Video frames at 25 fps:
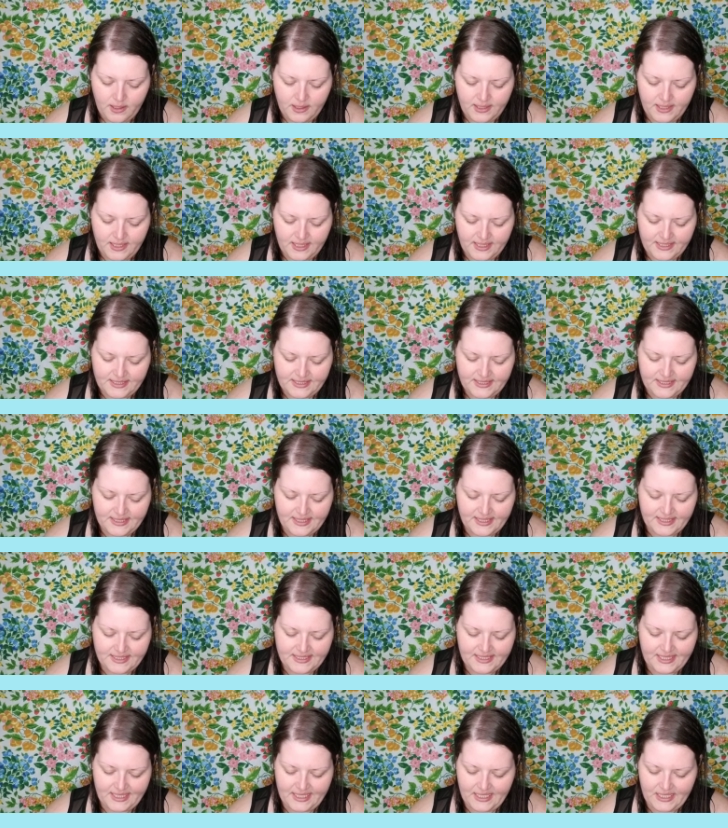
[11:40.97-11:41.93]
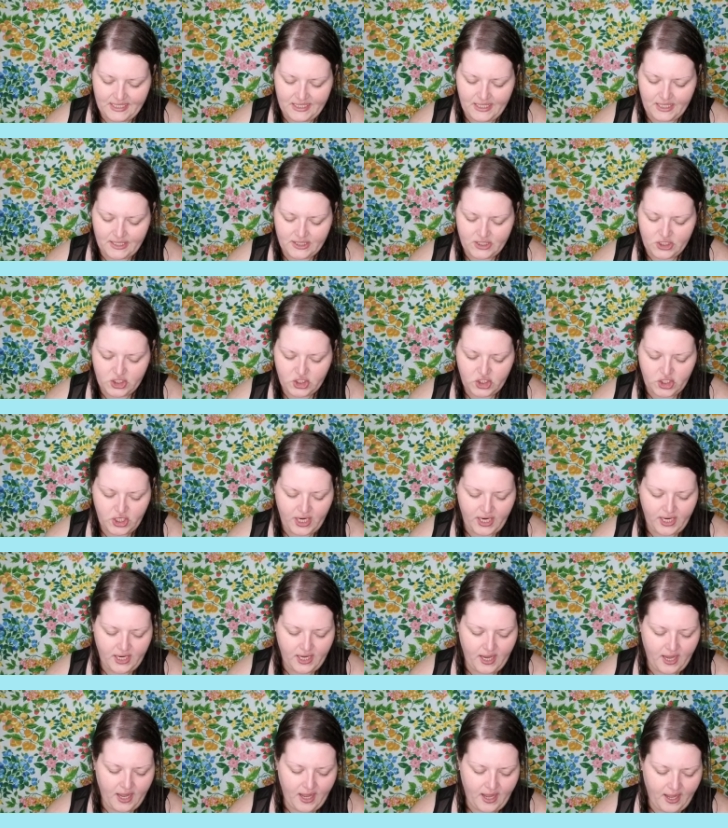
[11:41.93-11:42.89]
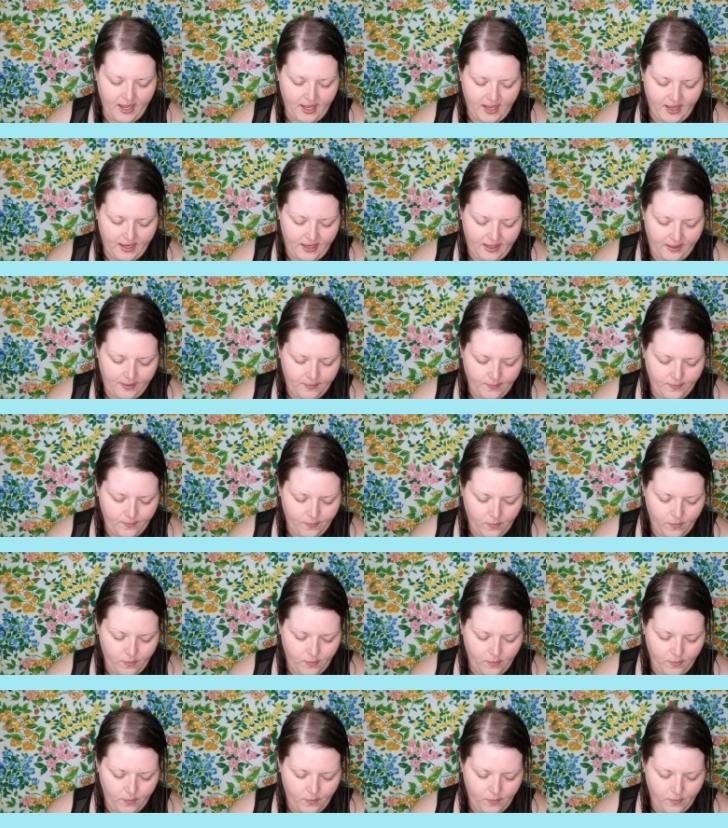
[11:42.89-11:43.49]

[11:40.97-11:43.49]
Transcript: This is in Shanghai.